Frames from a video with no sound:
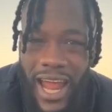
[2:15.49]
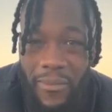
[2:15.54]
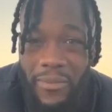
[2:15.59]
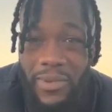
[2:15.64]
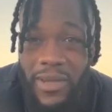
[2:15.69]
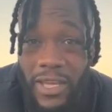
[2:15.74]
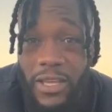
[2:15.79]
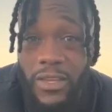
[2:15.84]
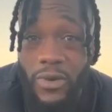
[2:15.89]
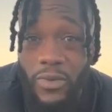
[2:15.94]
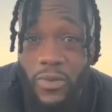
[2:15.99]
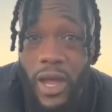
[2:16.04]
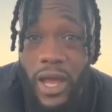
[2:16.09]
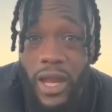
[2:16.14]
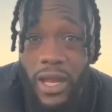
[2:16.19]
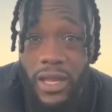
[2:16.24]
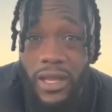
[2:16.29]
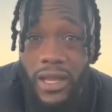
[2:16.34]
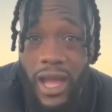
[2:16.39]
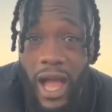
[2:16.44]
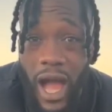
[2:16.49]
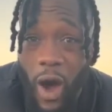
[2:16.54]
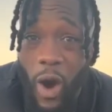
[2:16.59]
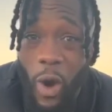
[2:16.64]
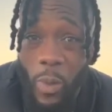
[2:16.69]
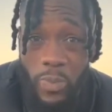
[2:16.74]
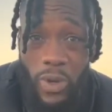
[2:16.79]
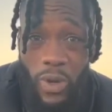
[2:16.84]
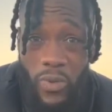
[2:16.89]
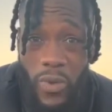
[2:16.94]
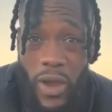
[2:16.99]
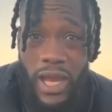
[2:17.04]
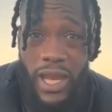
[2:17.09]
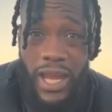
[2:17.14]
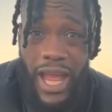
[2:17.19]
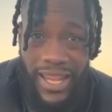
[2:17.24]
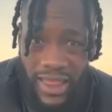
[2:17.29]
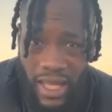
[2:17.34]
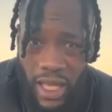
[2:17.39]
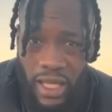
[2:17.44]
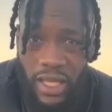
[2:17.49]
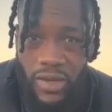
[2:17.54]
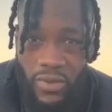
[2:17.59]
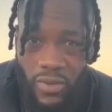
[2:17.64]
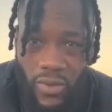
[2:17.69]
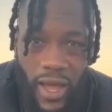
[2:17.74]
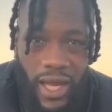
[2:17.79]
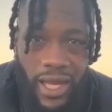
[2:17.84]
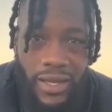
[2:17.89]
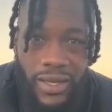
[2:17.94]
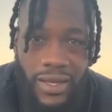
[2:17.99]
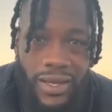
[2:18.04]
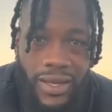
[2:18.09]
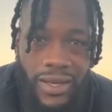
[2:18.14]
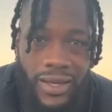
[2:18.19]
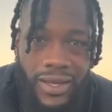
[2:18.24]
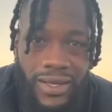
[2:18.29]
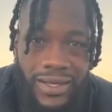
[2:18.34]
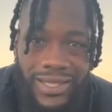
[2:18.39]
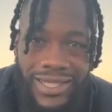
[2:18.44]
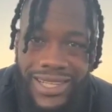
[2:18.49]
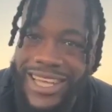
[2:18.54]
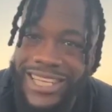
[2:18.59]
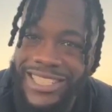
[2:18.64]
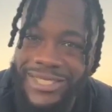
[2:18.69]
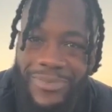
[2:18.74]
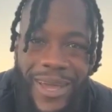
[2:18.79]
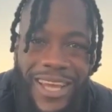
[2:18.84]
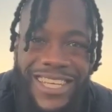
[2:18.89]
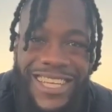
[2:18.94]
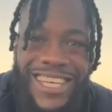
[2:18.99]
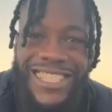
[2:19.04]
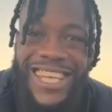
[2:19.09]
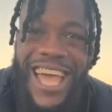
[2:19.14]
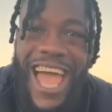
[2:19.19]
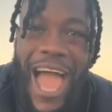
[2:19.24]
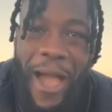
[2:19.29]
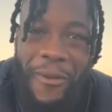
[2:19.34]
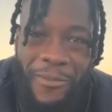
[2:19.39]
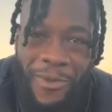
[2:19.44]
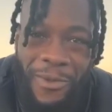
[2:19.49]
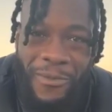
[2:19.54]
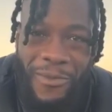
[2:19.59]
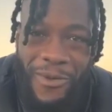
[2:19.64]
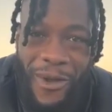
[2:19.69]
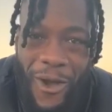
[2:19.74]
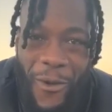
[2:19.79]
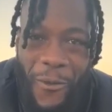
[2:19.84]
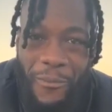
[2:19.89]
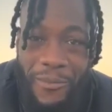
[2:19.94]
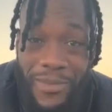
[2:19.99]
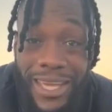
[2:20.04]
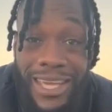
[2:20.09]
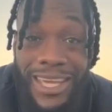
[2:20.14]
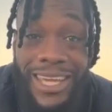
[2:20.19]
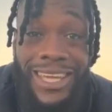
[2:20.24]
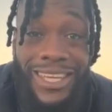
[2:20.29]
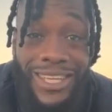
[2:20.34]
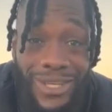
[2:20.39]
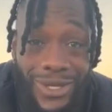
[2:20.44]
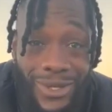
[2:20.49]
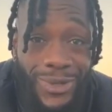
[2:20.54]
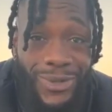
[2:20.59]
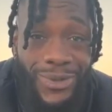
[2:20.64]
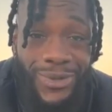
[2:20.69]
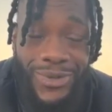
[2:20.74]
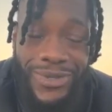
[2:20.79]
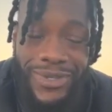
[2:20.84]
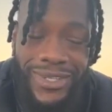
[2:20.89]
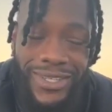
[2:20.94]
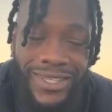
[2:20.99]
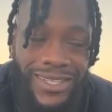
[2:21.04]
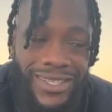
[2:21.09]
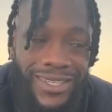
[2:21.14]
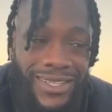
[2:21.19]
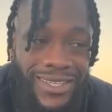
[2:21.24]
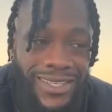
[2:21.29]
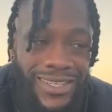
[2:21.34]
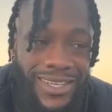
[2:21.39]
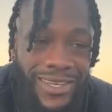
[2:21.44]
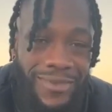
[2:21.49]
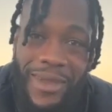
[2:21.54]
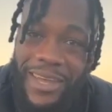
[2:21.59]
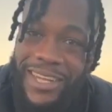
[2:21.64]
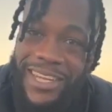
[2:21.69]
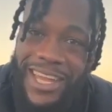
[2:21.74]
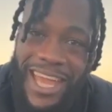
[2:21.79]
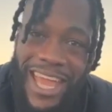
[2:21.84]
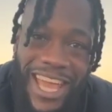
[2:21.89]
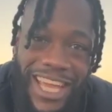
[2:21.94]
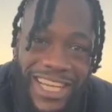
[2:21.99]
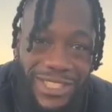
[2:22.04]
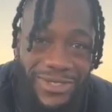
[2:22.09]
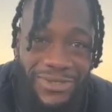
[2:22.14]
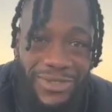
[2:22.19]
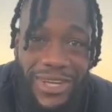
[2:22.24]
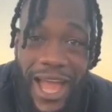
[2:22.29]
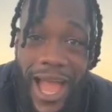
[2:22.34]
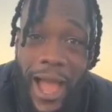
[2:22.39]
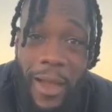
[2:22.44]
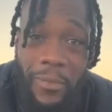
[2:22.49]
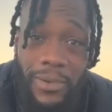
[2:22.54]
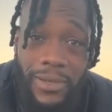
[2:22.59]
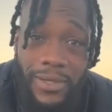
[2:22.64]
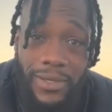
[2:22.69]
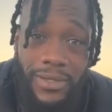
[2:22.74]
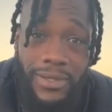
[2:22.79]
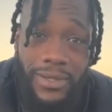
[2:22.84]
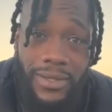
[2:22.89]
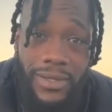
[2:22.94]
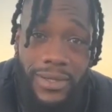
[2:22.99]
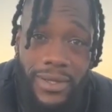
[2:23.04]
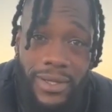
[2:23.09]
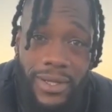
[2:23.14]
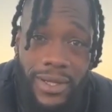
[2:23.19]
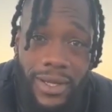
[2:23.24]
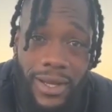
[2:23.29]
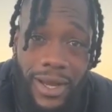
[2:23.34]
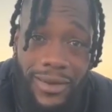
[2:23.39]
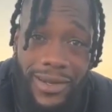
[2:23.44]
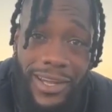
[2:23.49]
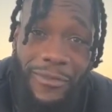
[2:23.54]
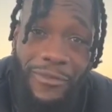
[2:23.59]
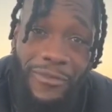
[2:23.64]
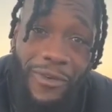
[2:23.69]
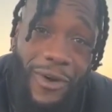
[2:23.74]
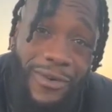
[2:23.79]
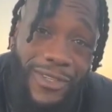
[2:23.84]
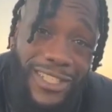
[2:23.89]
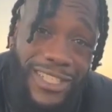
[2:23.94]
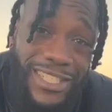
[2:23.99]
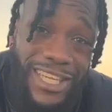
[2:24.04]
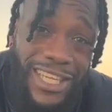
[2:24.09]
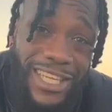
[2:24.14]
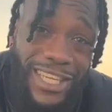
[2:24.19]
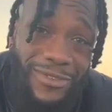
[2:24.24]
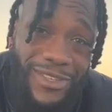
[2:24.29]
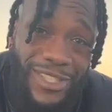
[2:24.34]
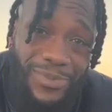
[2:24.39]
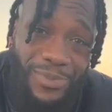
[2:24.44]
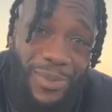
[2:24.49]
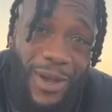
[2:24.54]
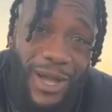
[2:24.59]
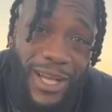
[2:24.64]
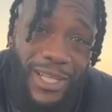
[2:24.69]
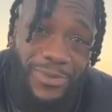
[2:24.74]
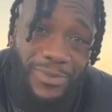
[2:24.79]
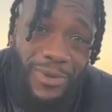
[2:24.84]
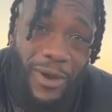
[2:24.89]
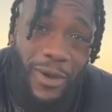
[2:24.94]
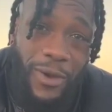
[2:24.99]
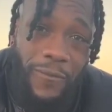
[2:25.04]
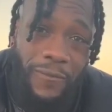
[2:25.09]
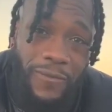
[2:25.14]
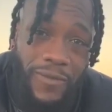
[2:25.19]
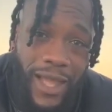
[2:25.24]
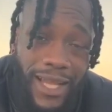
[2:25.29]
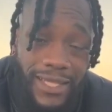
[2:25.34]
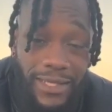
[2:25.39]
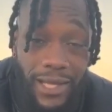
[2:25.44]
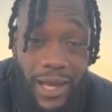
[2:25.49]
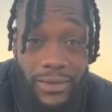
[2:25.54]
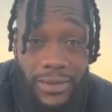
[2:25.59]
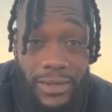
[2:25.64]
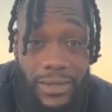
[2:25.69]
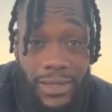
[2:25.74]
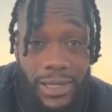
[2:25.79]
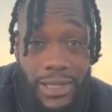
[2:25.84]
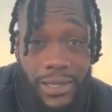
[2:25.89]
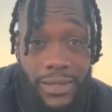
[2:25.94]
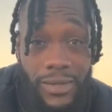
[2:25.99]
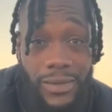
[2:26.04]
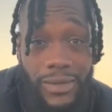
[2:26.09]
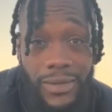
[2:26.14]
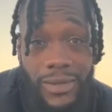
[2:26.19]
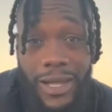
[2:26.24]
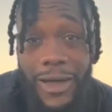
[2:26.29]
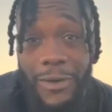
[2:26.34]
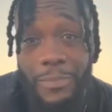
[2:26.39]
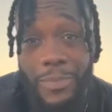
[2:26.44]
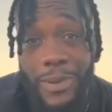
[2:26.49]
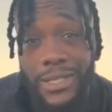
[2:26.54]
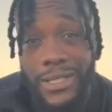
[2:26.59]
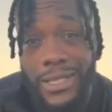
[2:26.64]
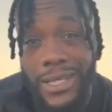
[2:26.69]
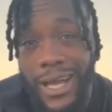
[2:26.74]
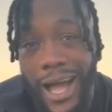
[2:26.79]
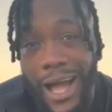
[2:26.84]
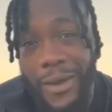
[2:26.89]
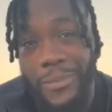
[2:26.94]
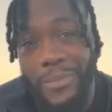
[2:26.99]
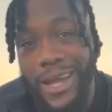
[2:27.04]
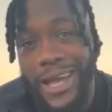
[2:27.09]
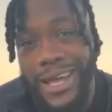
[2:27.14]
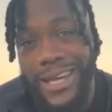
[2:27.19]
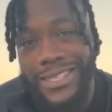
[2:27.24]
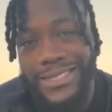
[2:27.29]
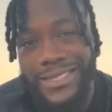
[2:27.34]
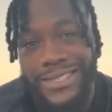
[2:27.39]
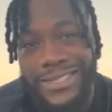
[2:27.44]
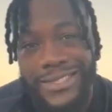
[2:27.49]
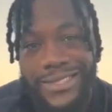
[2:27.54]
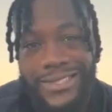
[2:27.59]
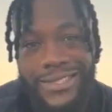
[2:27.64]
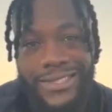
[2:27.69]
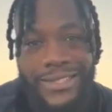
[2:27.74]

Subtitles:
I believe you're ready. I hope you're ready. I think you're ready. Let's make this happen, bro. Me and you. Make the history happen. I'm looking forward to seeing your response, bro. I'll talk to you soon. Love, peace, God bless.